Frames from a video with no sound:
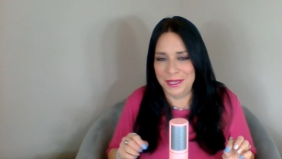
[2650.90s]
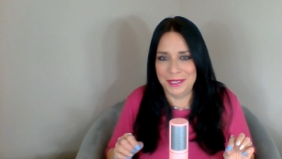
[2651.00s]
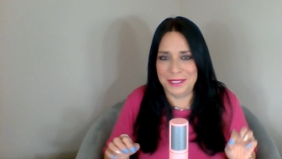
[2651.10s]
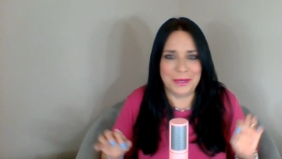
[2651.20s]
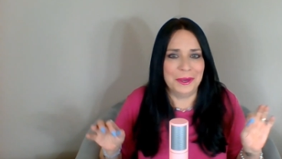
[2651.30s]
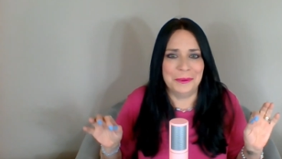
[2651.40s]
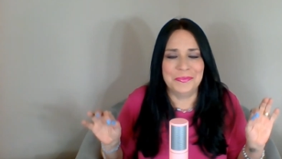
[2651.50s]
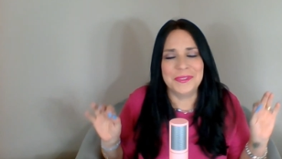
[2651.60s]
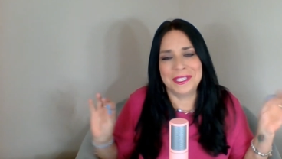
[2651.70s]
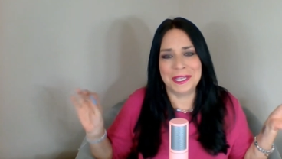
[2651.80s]
So
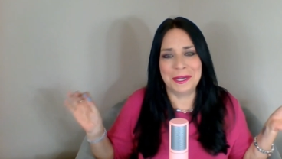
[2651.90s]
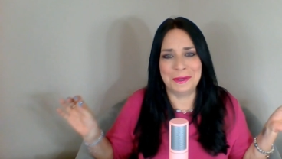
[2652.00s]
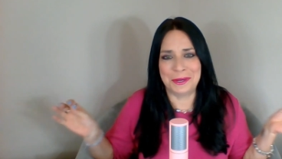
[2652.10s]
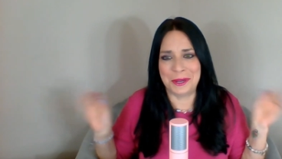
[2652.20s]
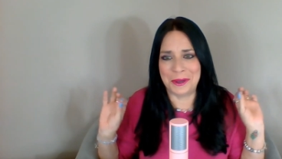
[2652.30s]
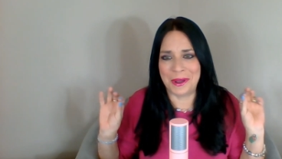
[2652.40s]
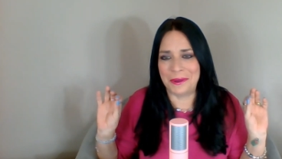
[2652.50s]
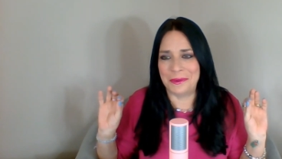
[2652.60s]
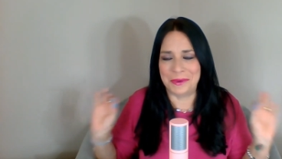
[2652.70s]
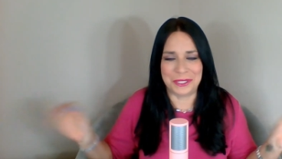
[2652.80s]
since I don't know
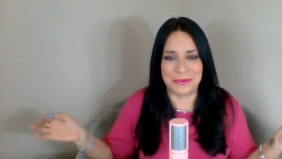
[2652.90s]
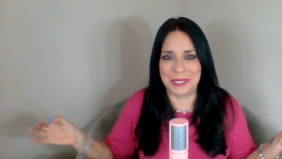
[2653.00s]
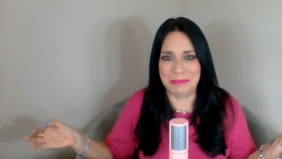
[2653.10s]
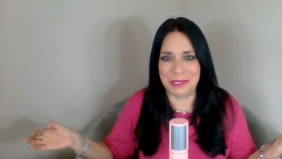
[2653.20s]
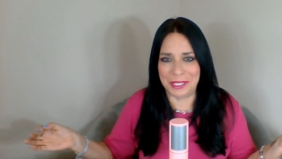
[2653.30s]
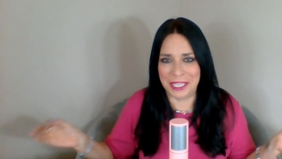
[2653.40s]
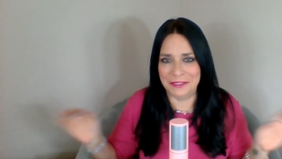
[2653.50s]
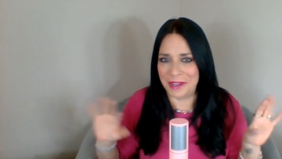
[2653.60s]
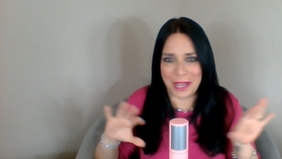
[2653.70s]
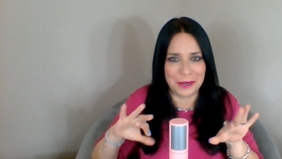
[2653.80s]
which one to
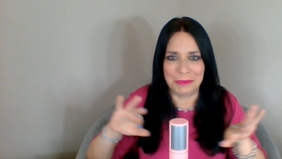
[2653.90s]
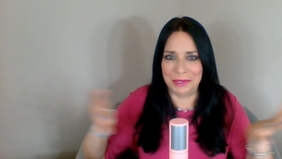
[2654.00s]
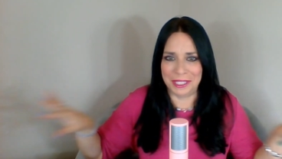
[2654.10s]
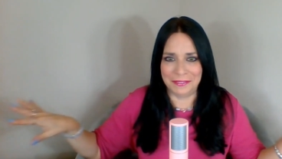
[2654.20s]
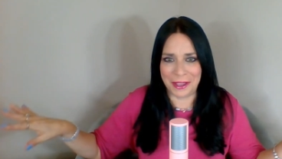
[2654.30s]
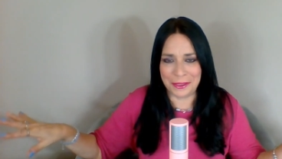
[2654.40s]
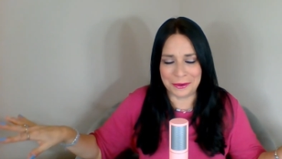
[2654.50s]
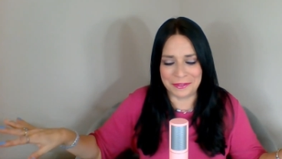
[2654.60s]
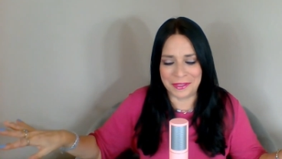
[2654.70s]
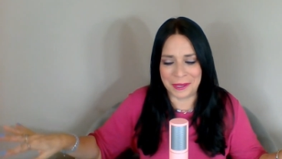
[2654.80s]
believe, I don't believe either
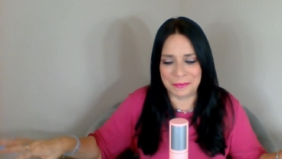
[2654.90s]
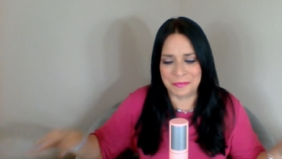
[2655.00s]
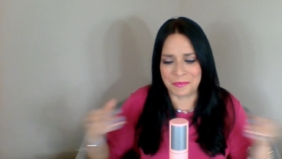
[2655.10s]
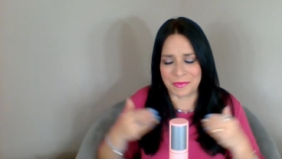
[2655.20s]
of them.